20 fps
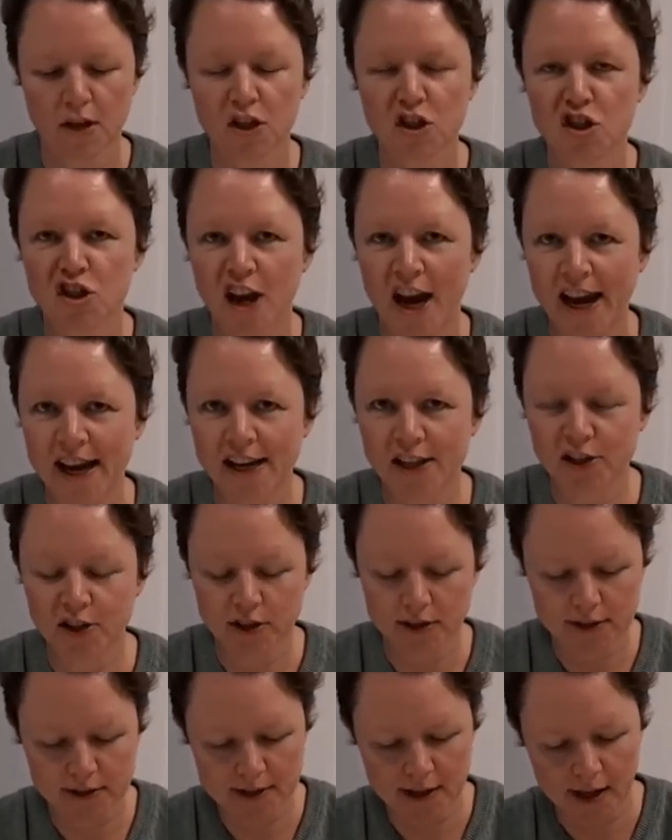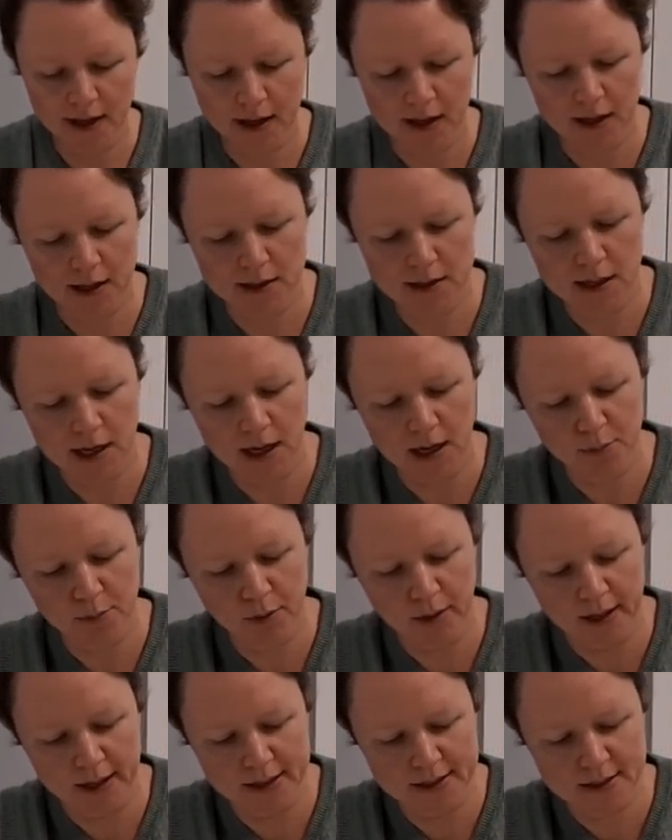changes that can take
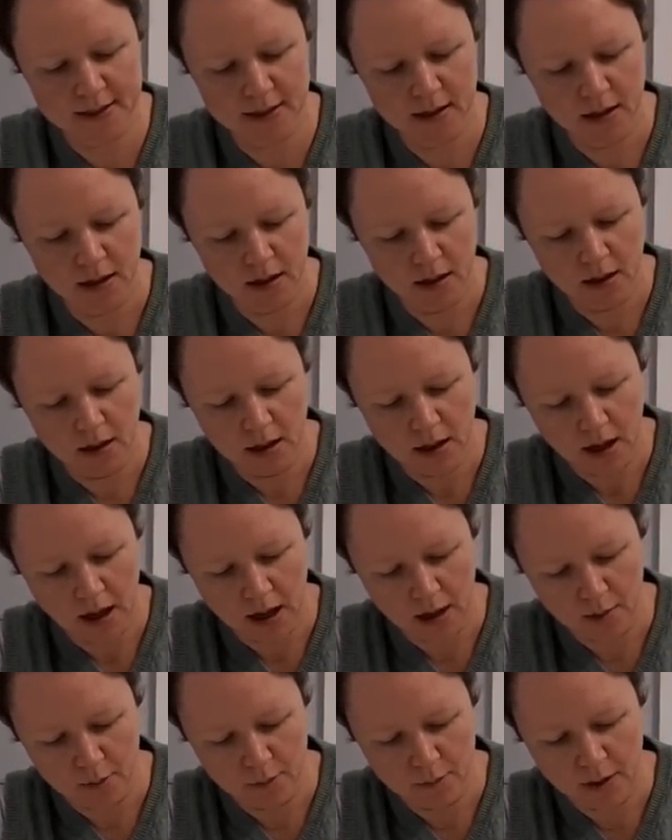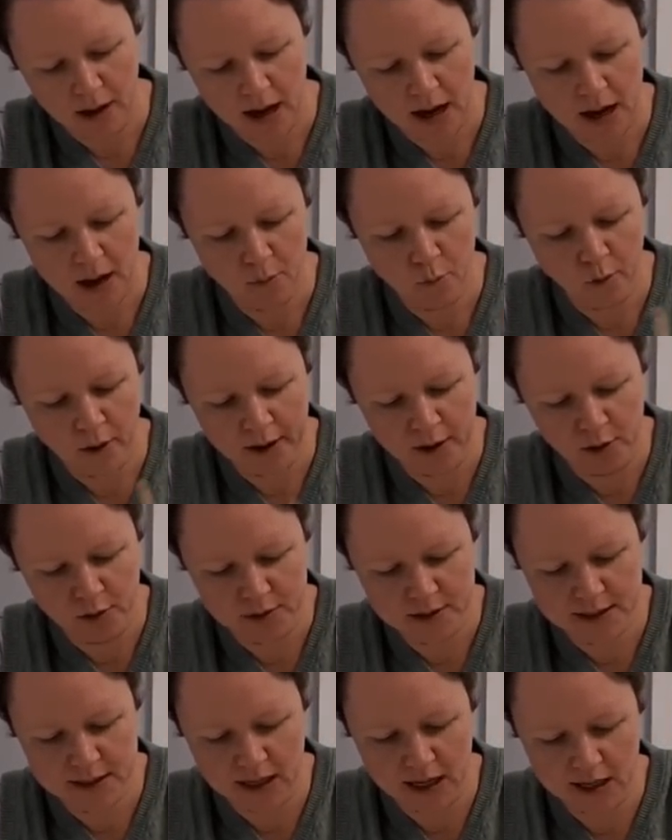place when your
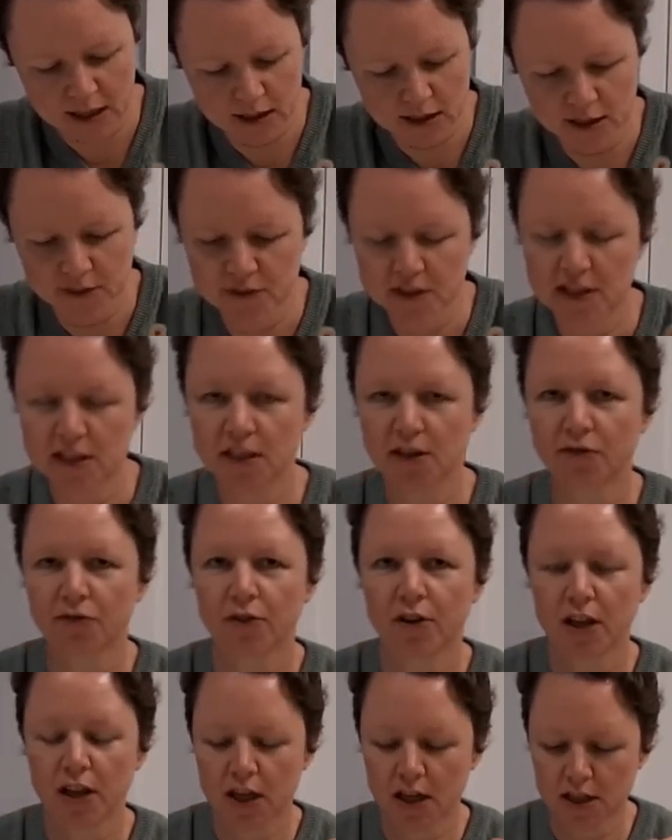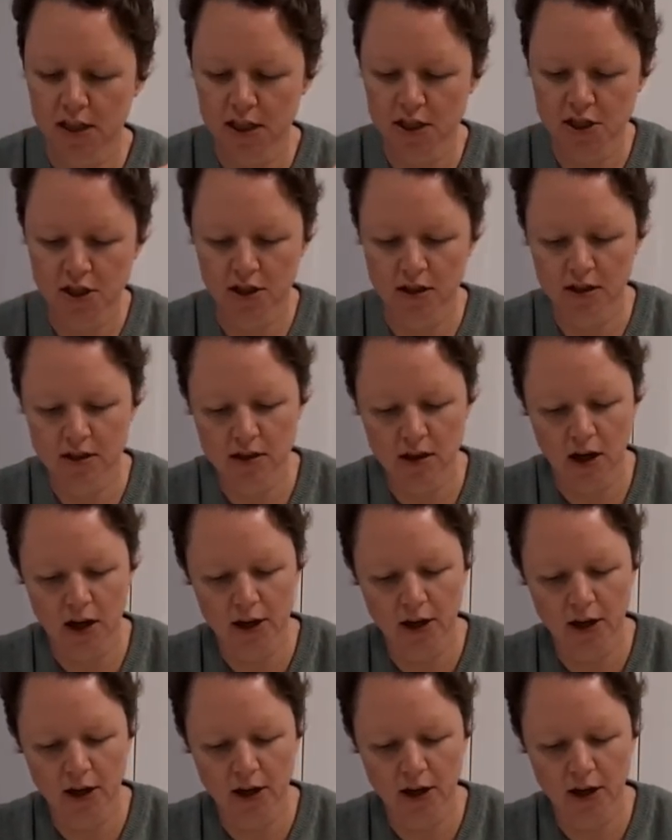starter lives in different conditions. I